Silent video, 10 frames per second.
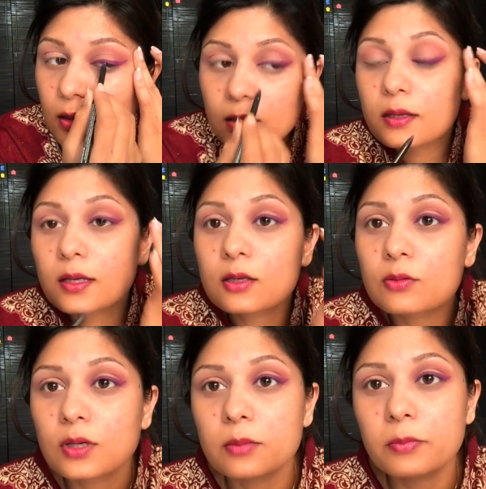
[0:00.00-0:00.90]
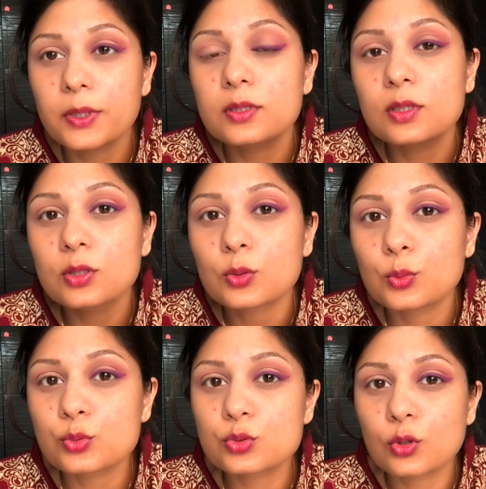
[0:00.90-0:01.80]
Here you can make the
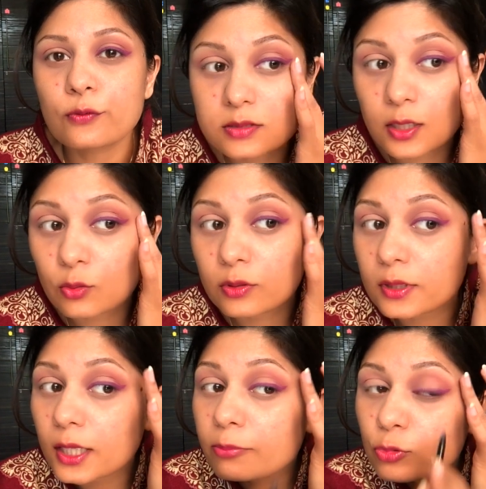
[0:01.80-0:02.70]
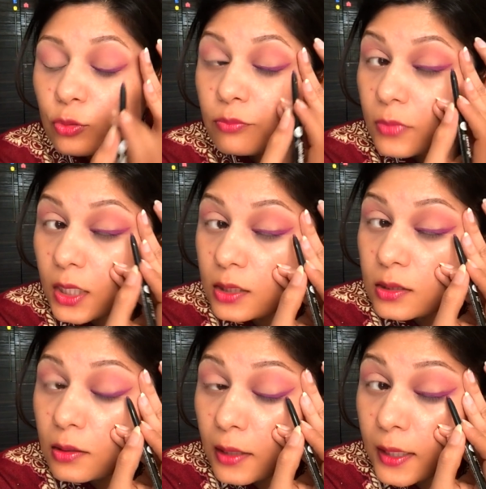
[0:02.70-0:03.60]
use of cello tape to make
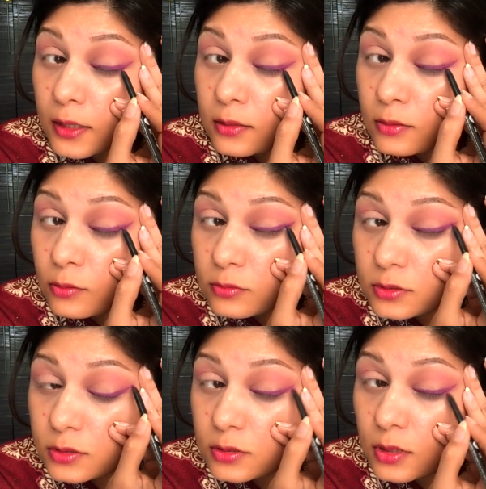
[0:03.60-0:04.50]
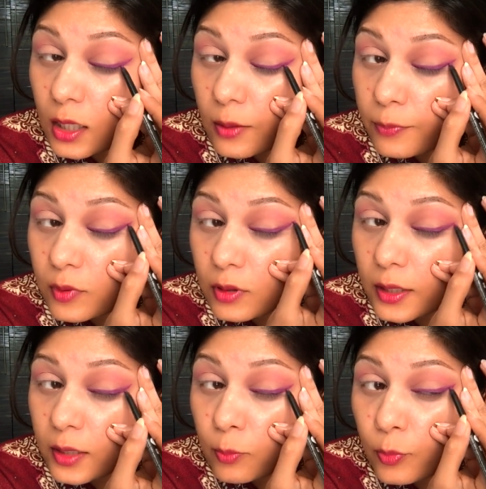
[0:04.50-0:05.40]
the end look sharper and